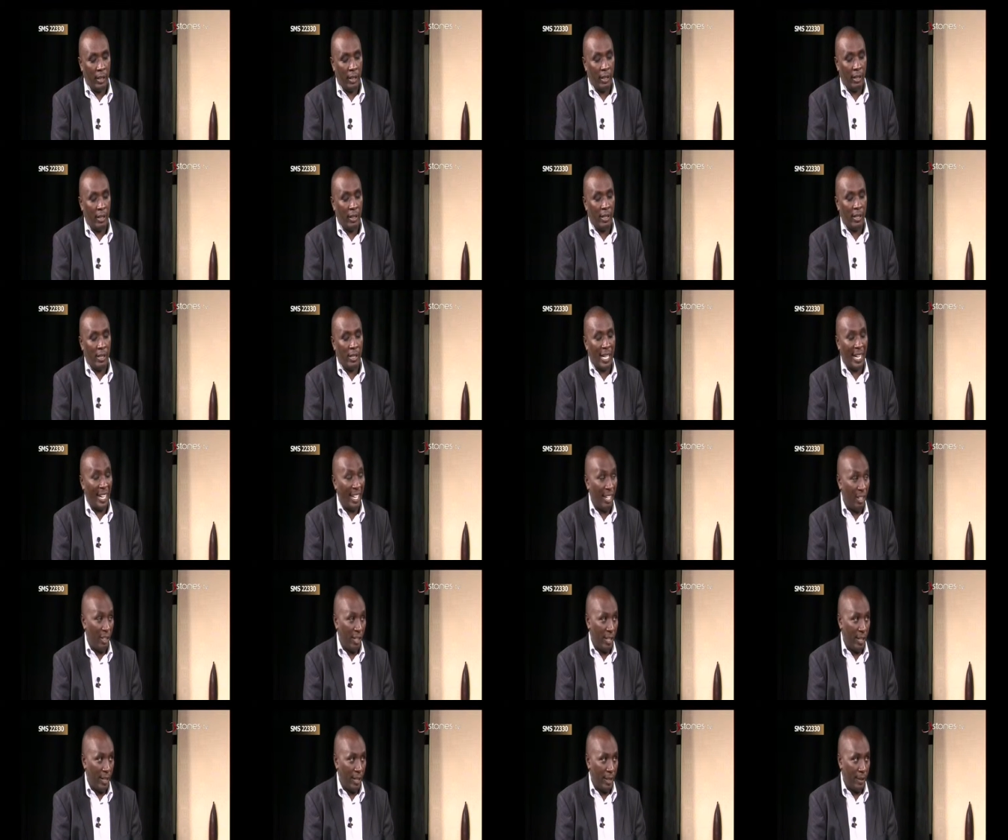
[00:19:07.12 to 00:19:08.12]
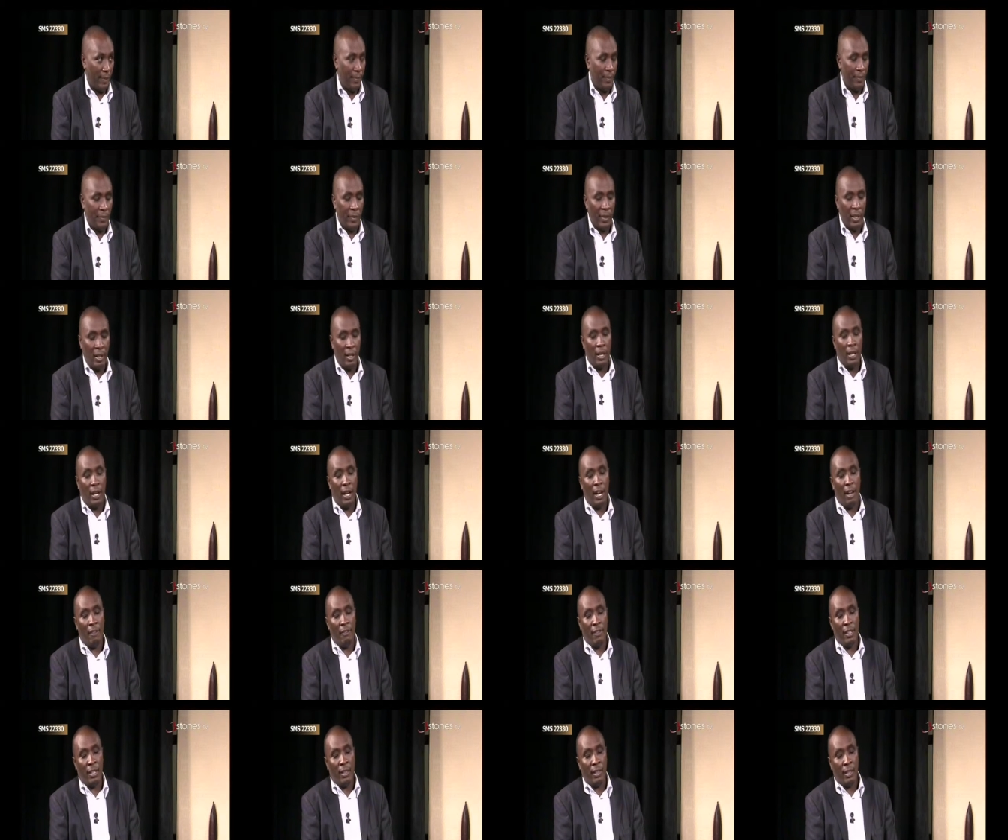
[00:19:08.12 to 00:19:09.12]
second year
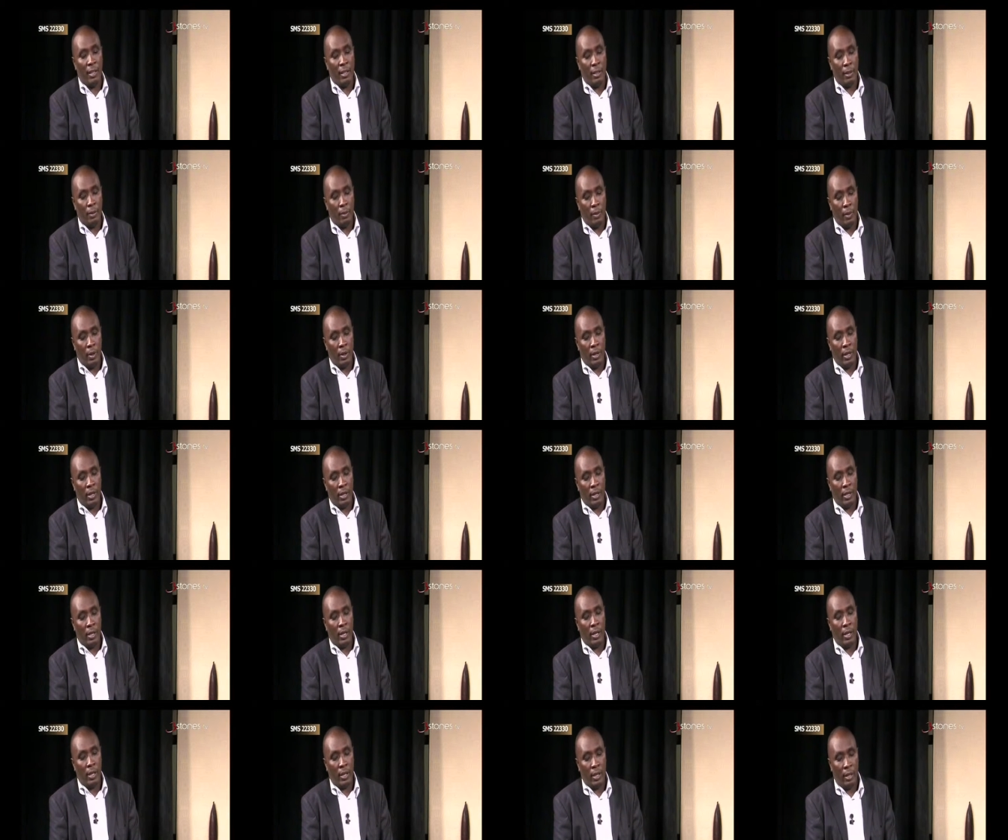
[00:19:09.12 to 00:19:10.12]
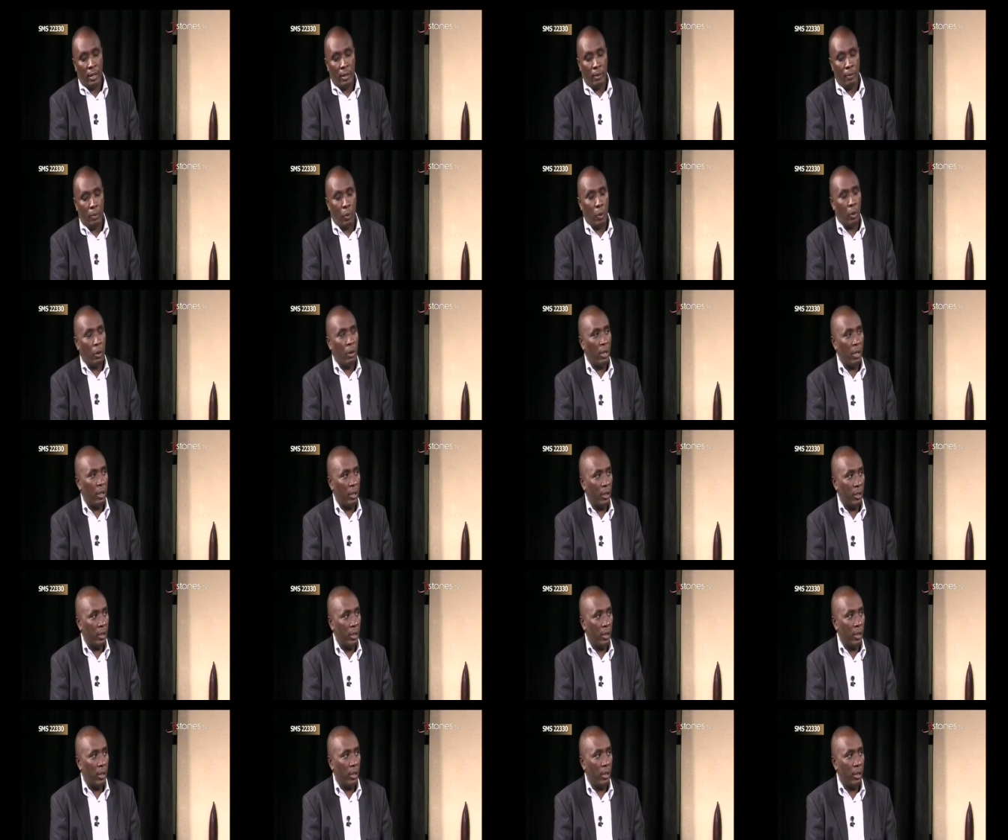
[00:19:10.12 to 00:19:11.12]
having this
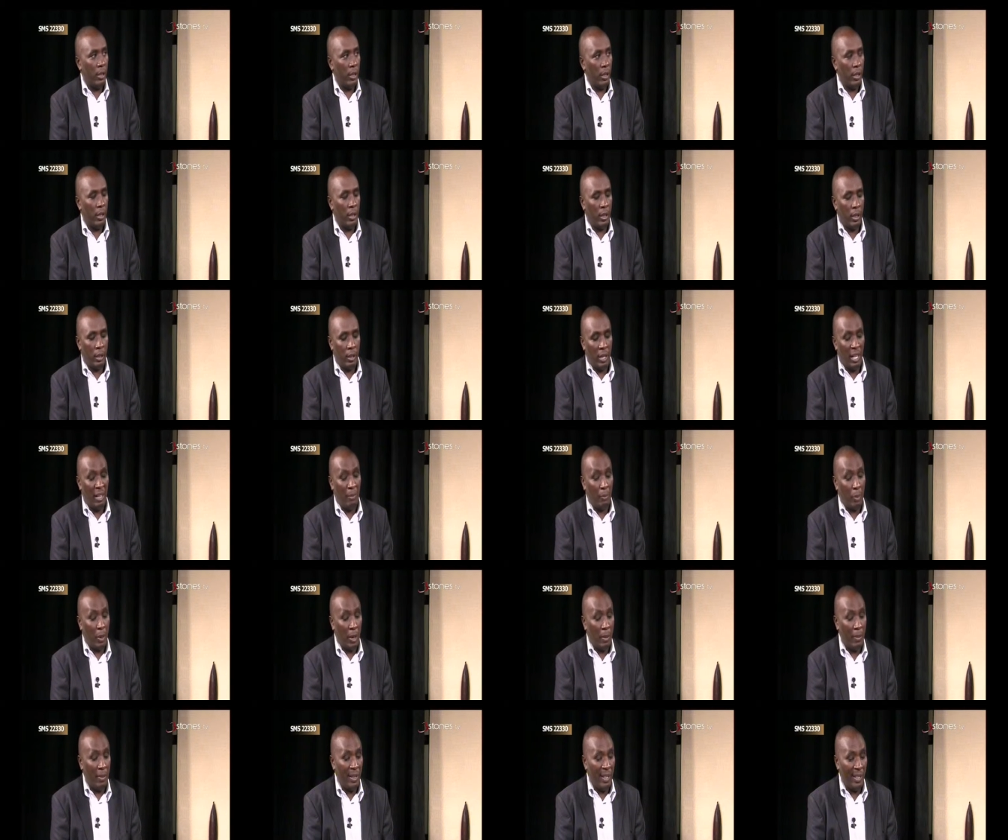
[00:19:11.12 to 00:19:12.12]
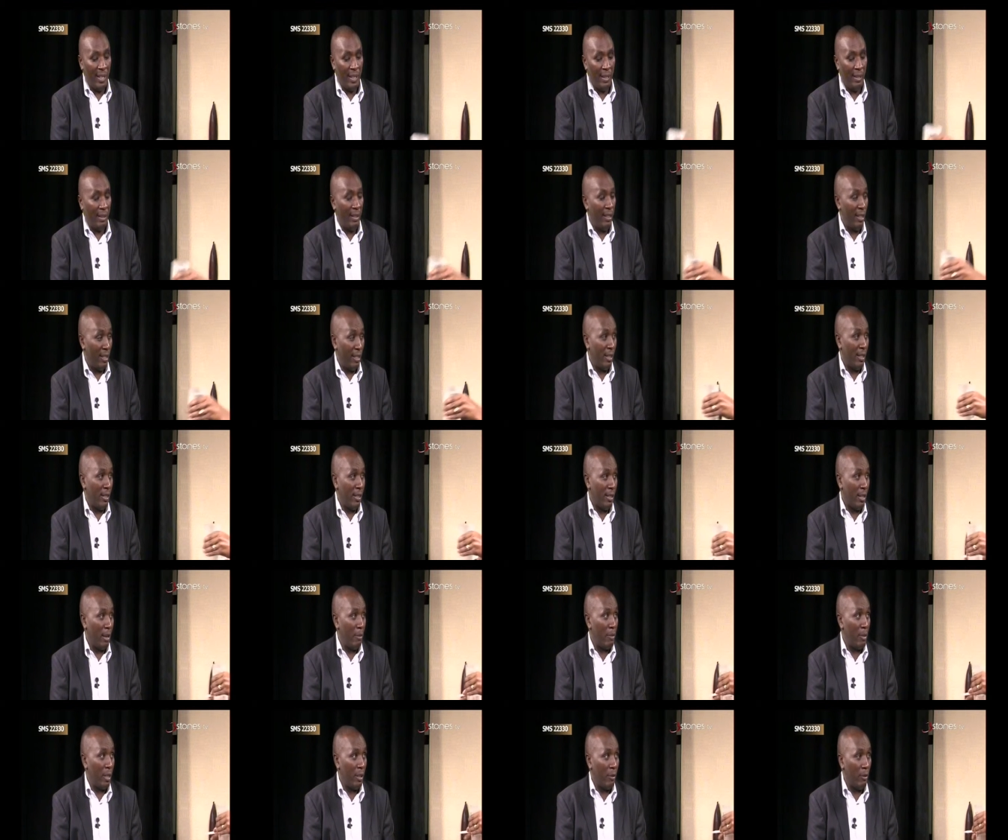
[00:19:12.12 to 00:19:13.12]
prolonged, and probably this is
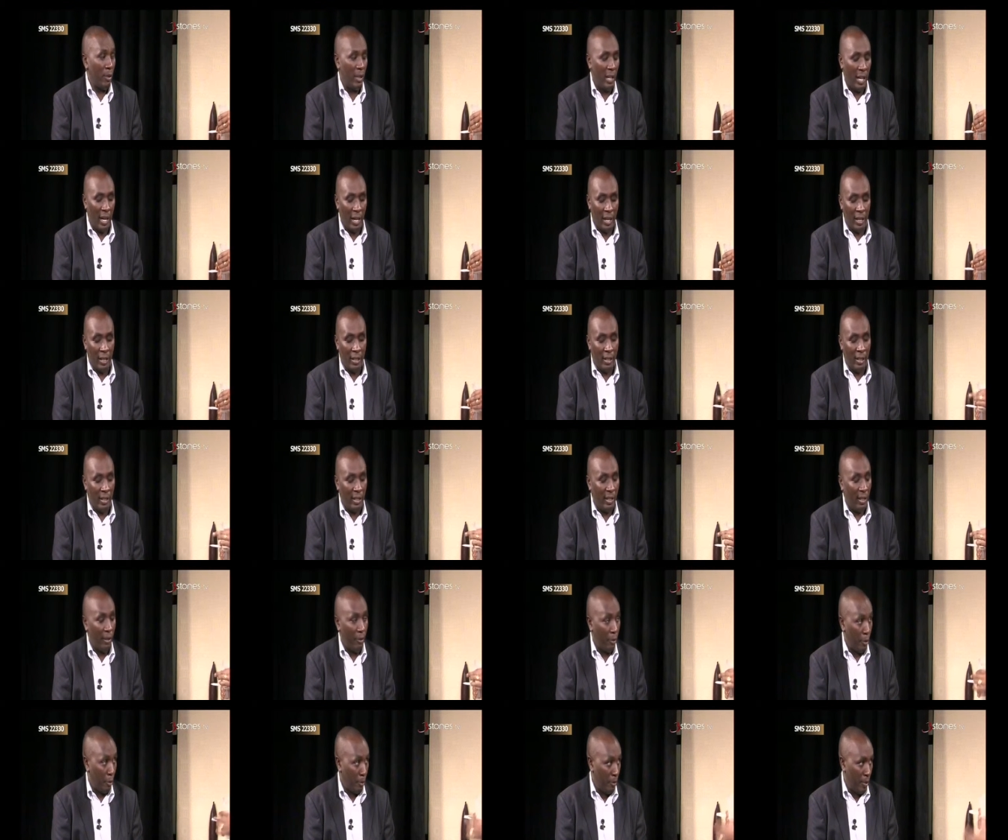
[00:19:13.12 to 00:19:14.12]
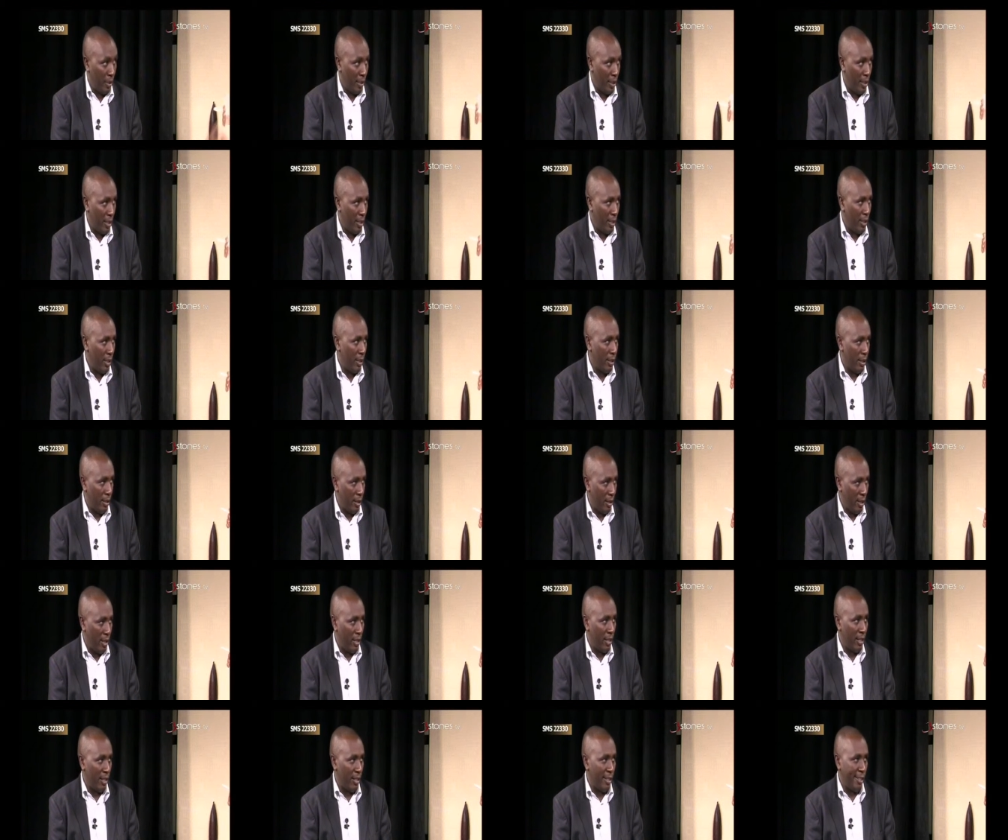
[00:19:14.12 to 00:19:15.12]
something we had in Nairobi. This
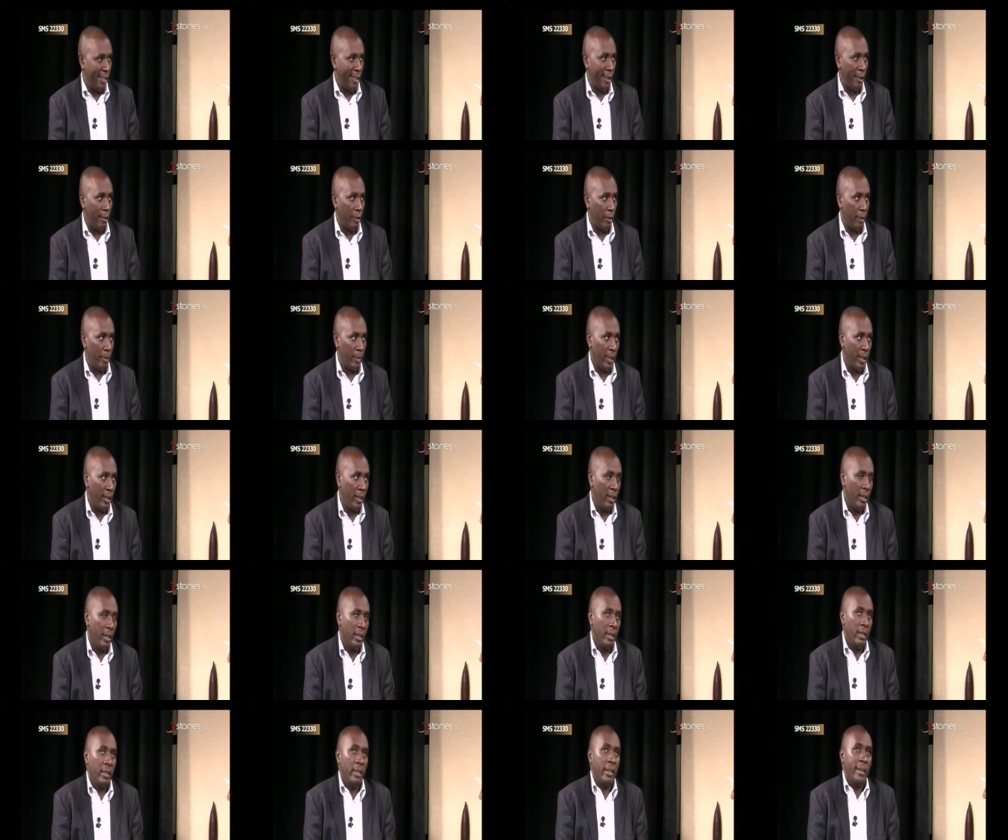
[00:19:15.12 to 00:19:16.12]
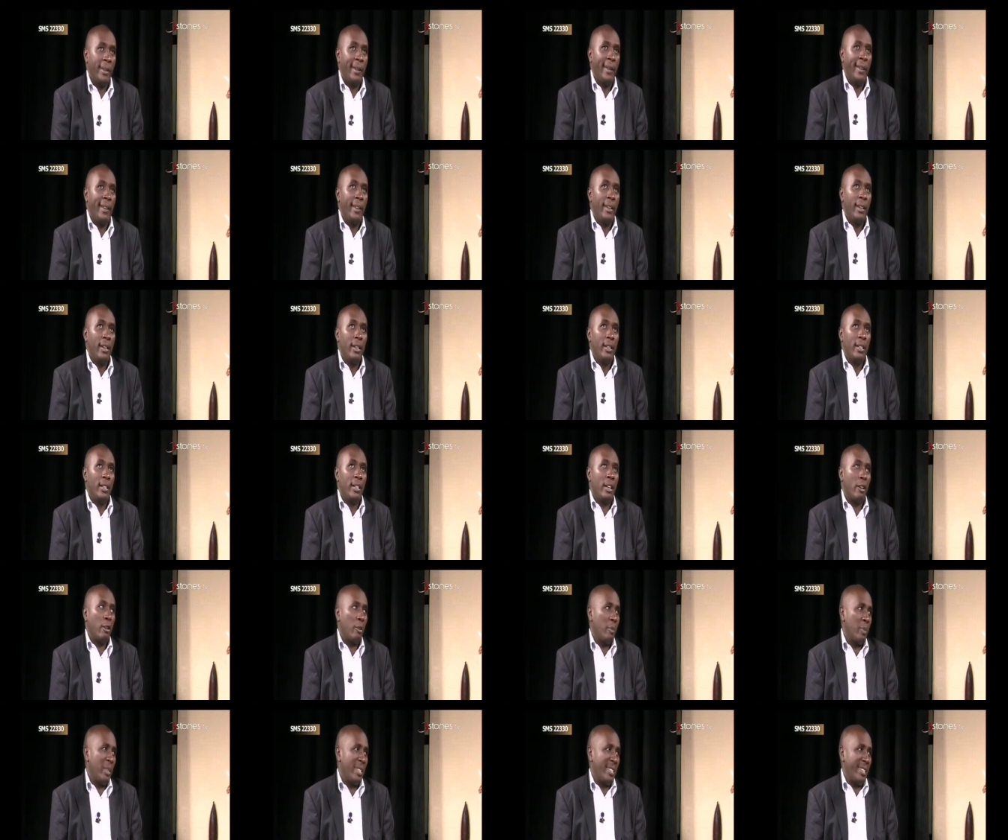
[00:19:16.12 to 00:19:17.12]
is in Nairobi.
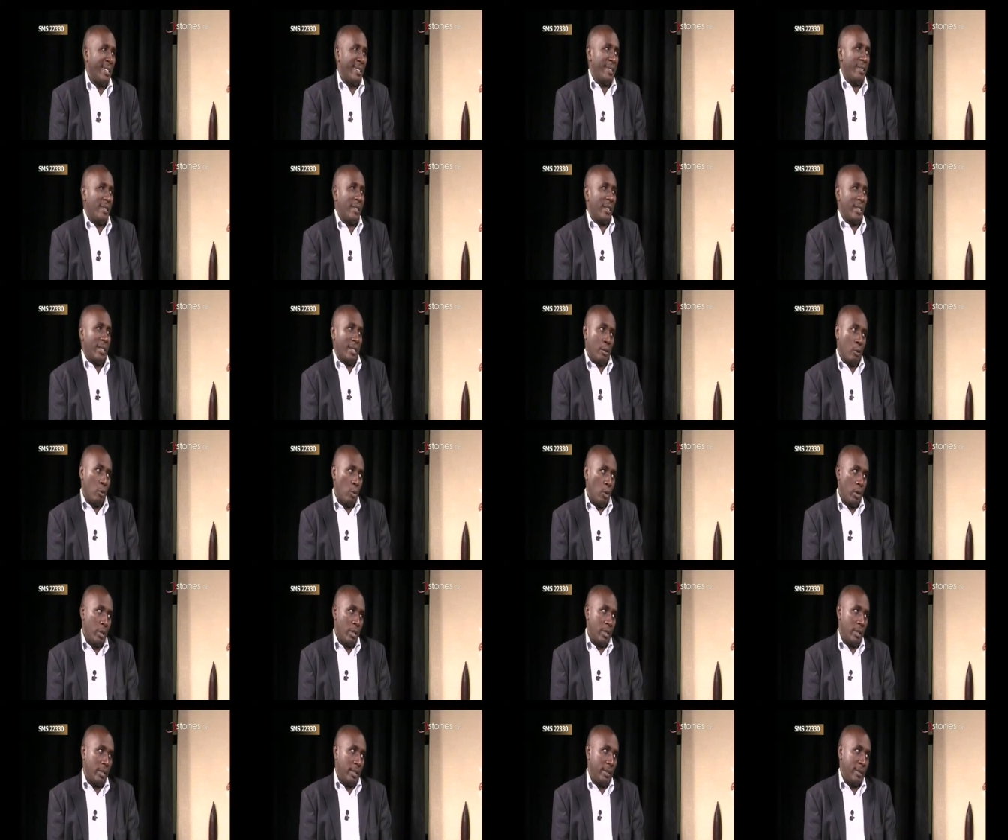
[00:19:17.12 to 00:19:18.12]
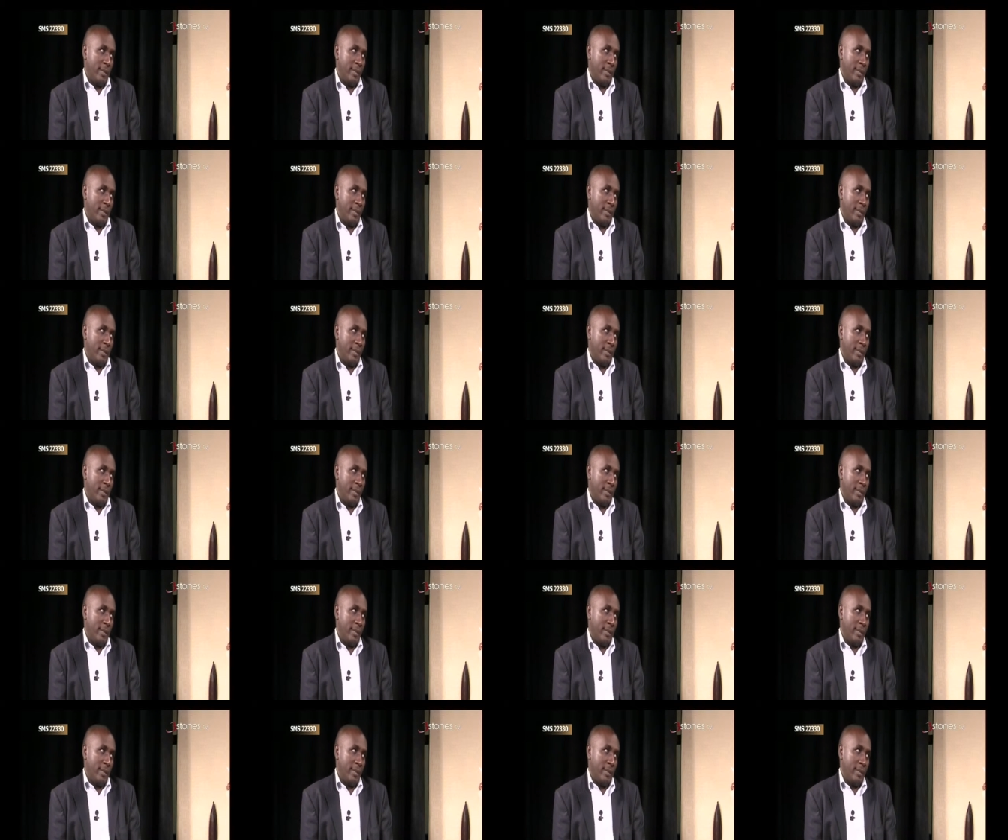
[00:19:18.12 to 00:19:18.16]
Nairobi generally is cold.